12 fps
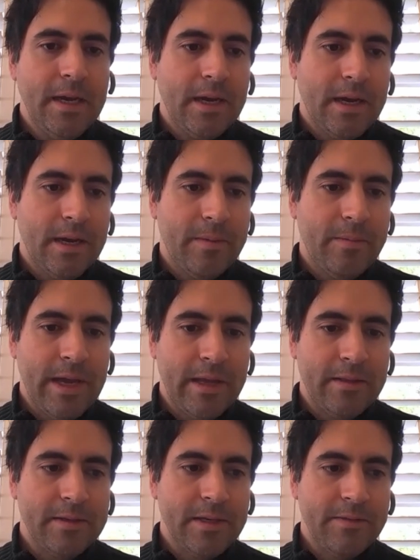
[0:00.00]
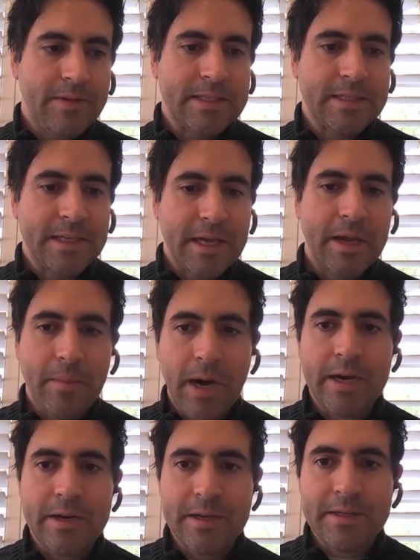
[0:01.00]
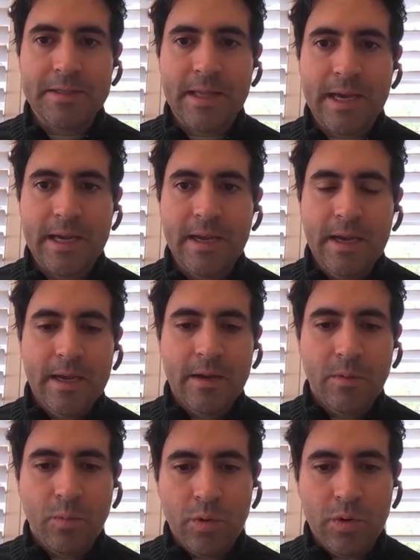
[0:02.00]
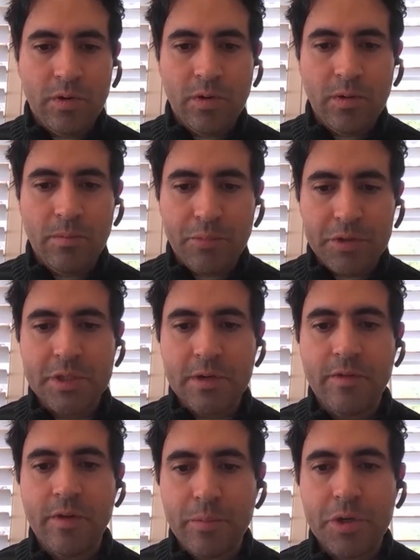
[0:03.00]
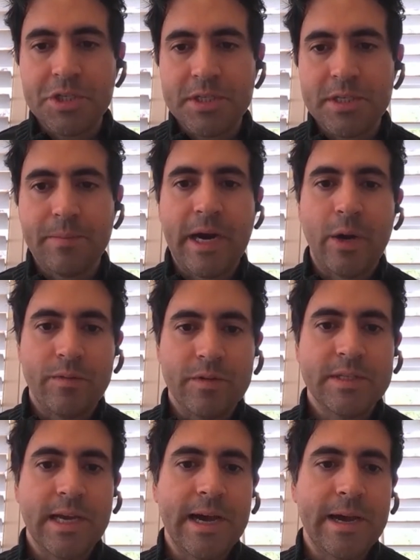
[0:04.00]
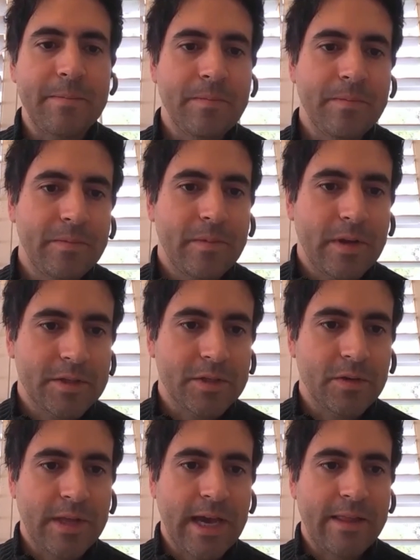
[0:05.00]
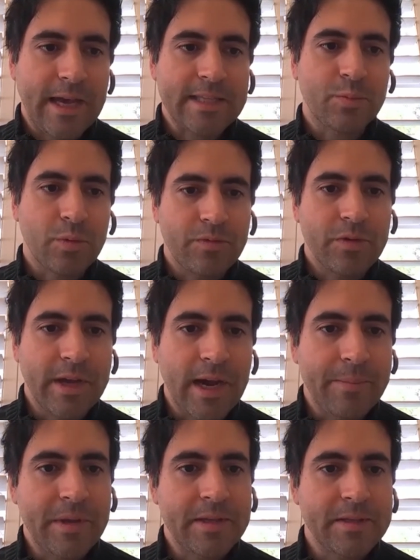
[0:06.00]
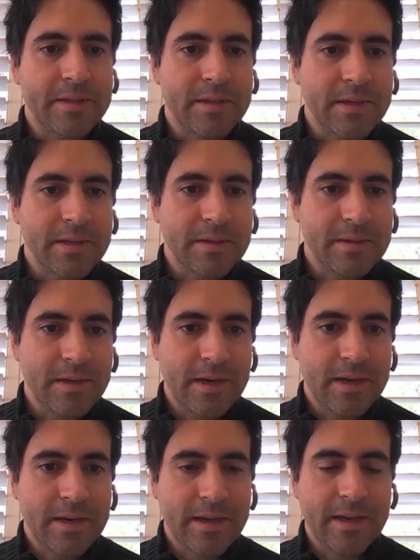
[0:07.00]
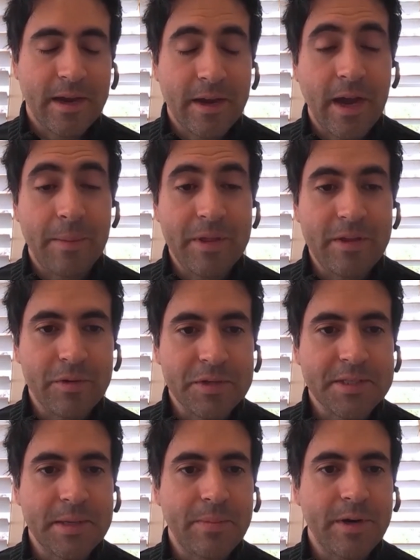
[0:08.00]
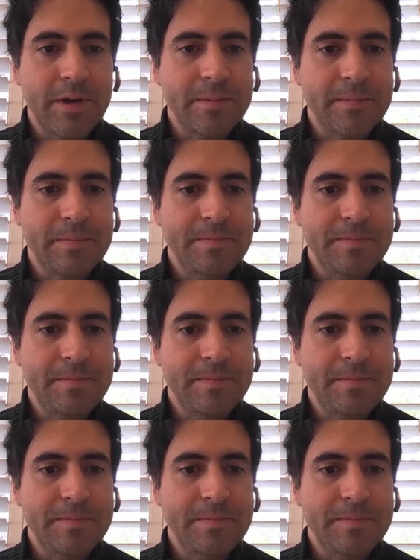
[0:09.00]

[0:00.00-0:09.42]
and investing in commodities that will preserve their purchasing power over time. So that's what really got me into got me the real estate bug.